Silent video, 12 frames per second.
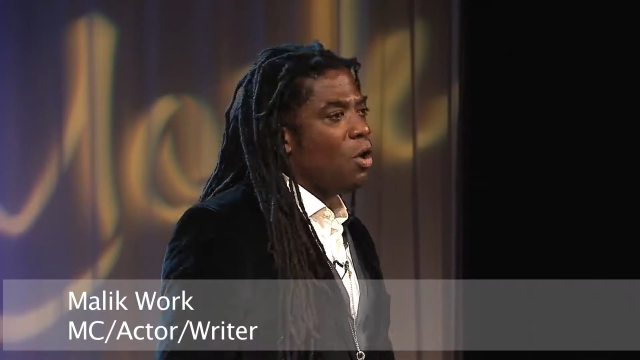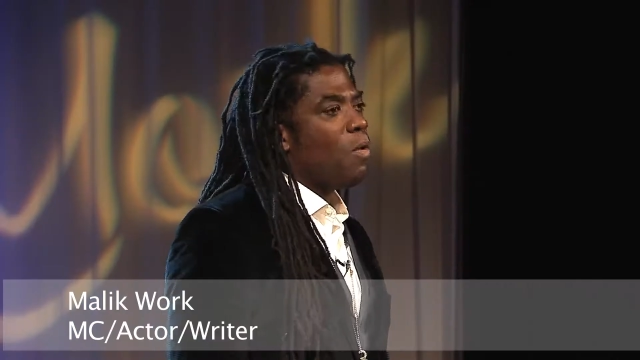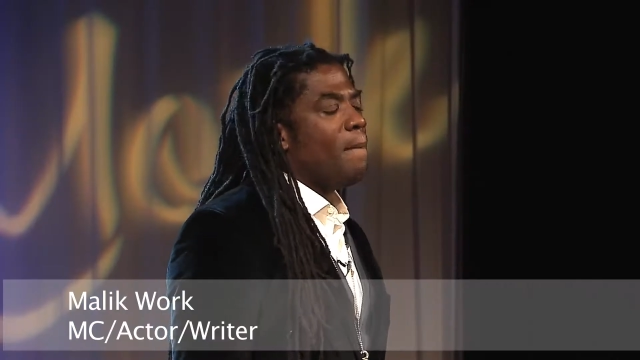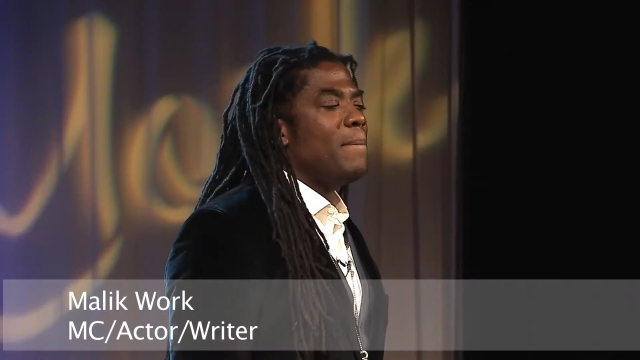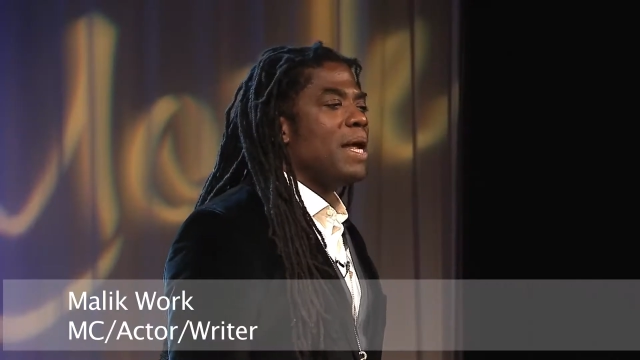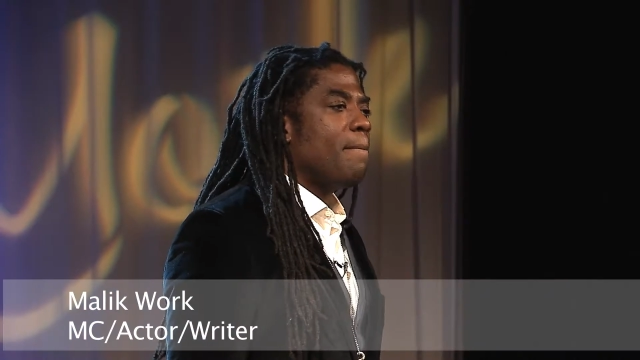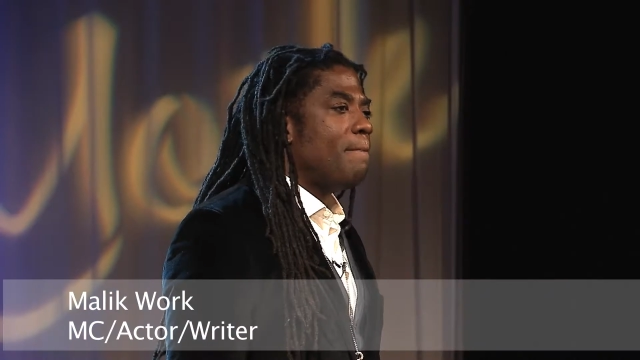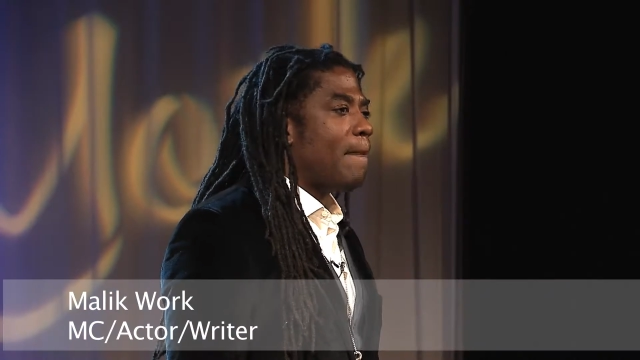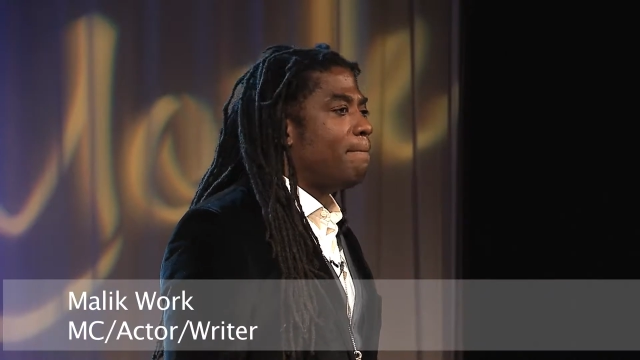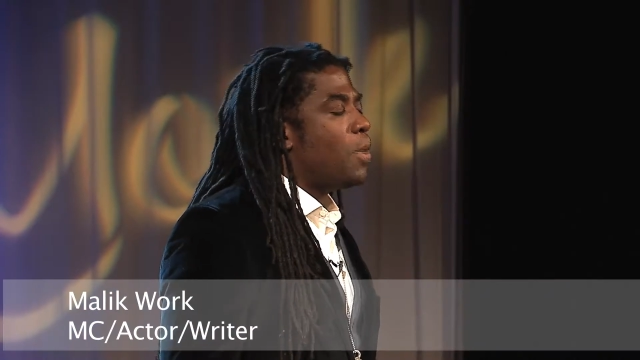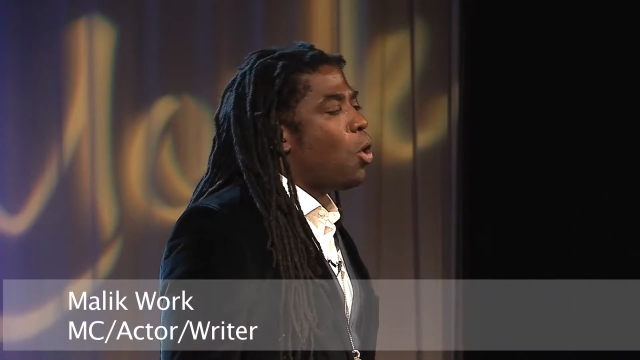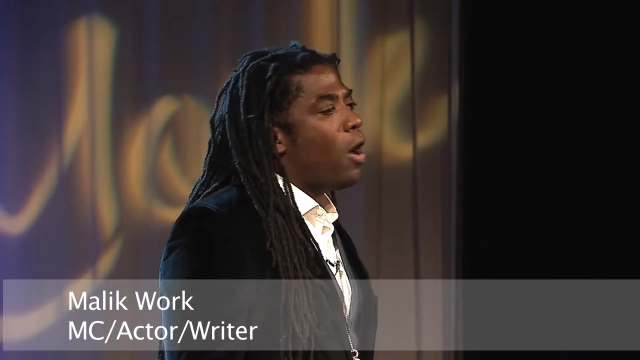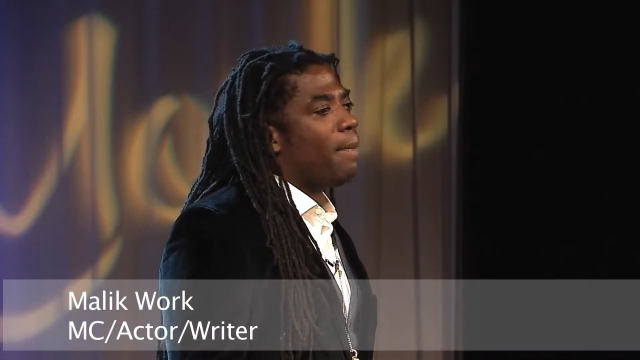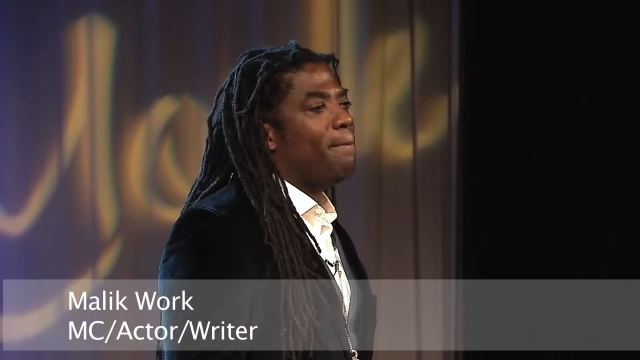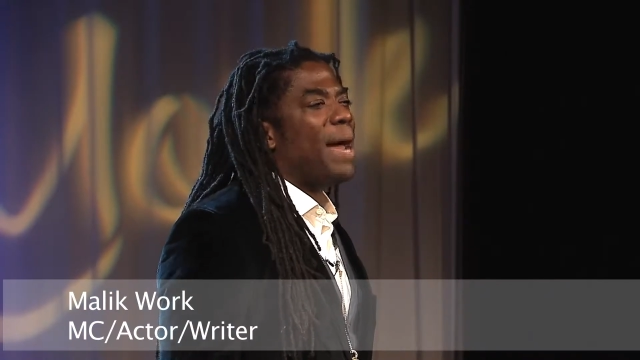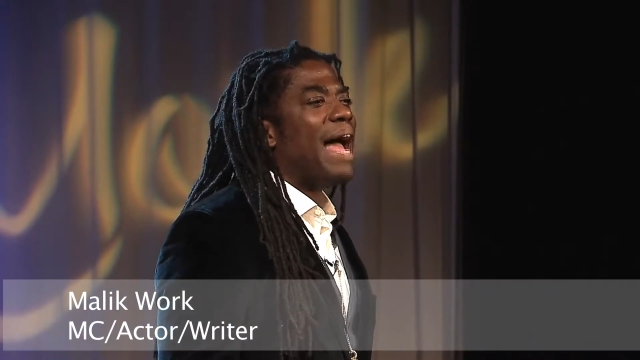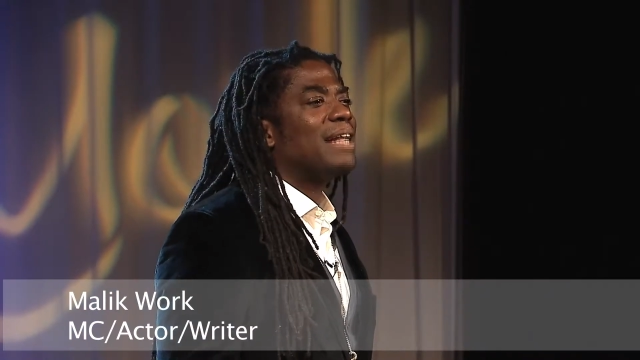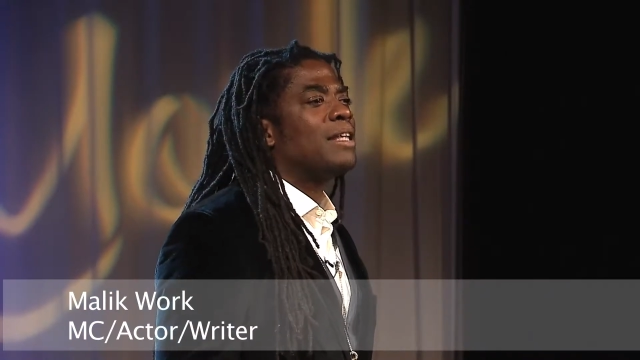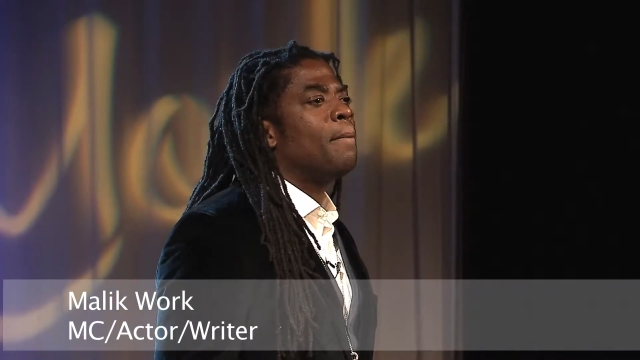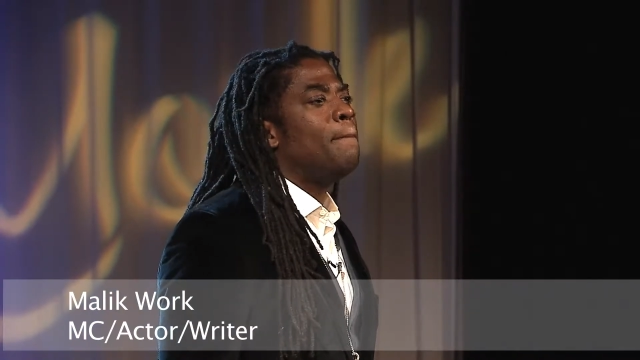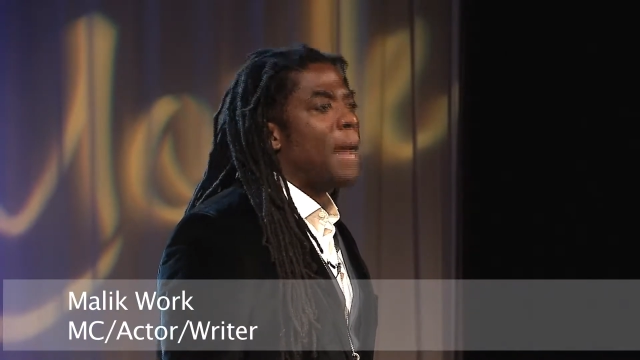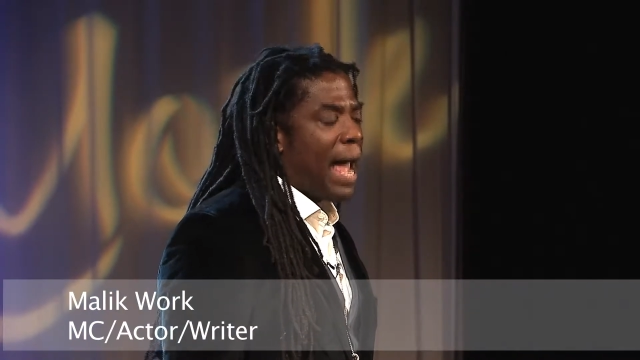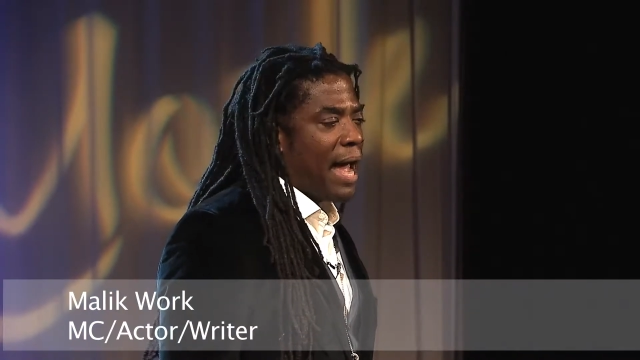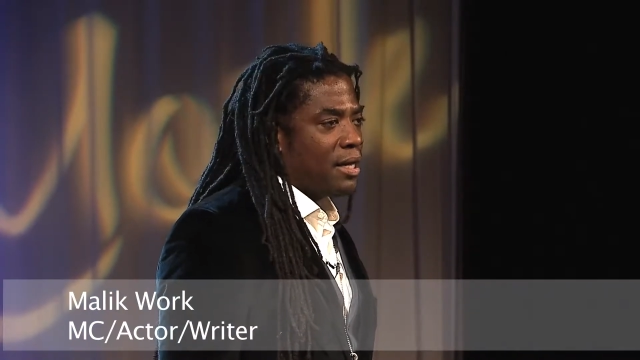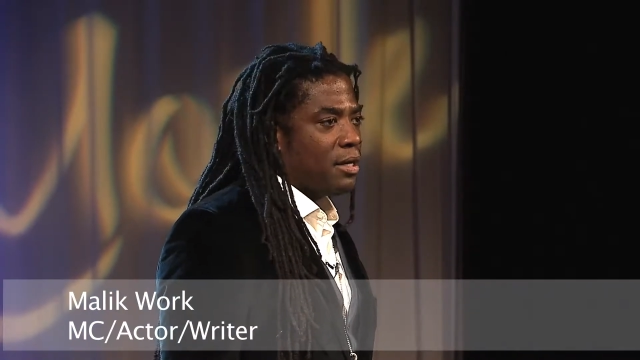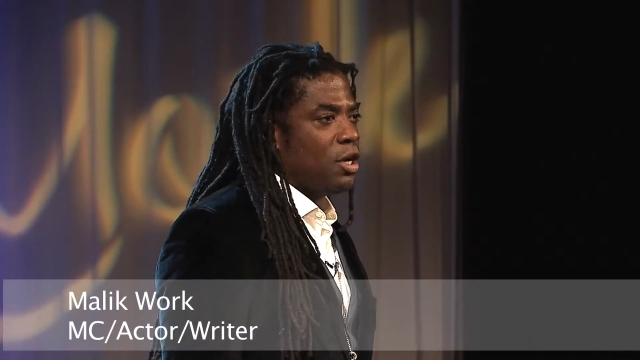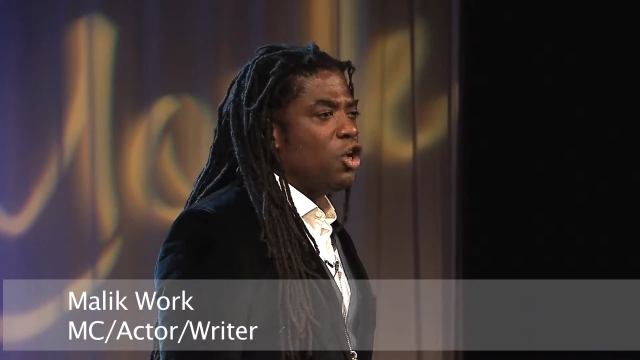with me and my boy back to back.